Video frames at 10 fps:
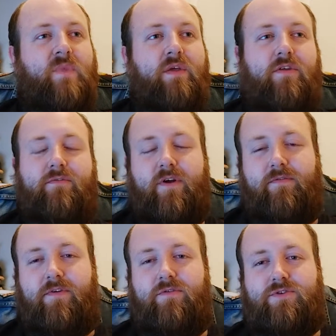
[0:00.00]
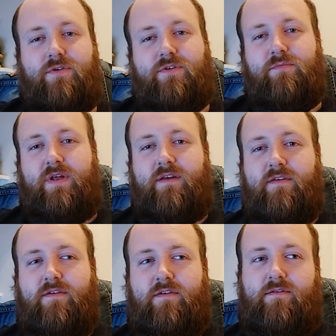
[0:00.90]
survived 2 shotgun
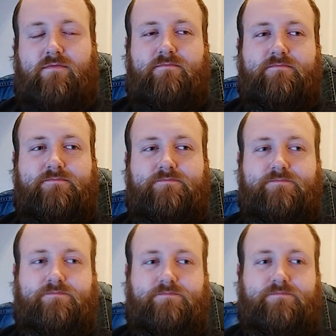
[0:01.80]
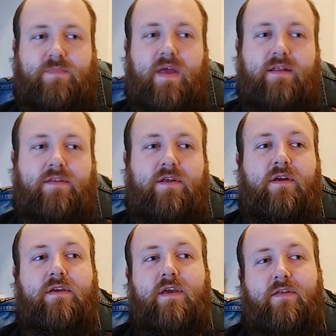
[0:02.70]
blasts, and
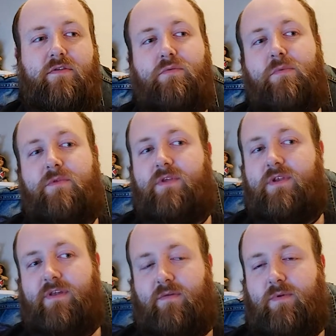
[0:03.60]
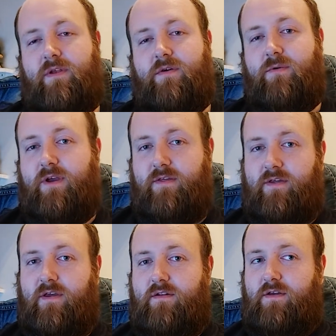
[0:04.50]
yes, the woman did explain it away,
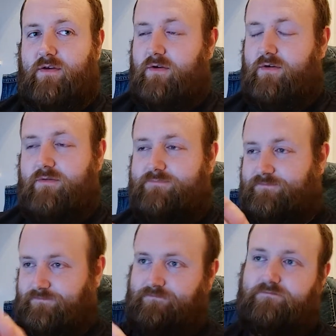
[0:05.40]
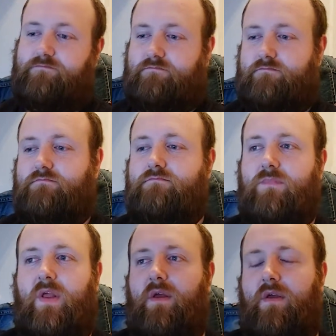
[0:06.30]
saying like, oh,
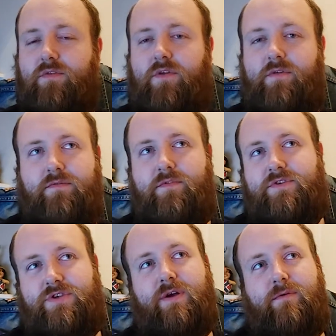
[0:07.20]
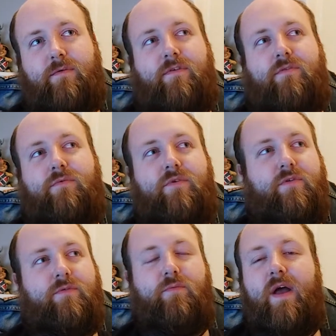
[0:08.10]
the shells
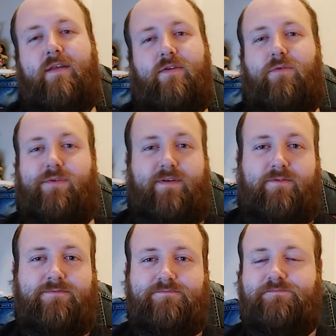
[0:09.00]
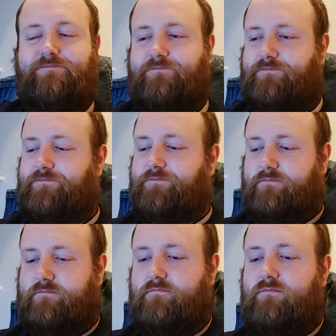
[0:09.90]
were wet or whatever.
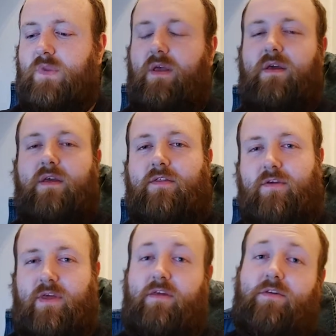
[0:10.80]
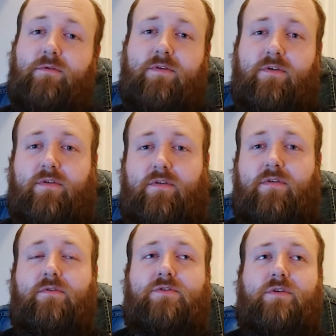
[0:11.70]
He still took
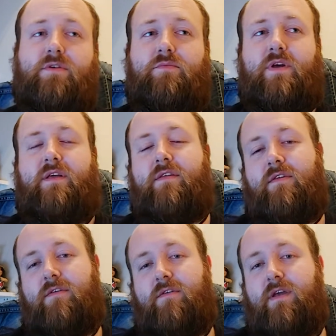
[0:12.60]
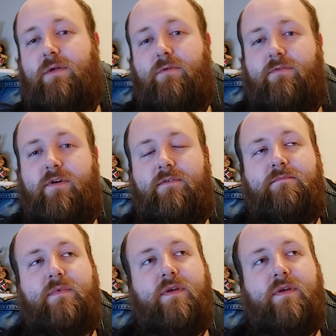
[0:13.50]
2 shotgun blasts, and he was fine.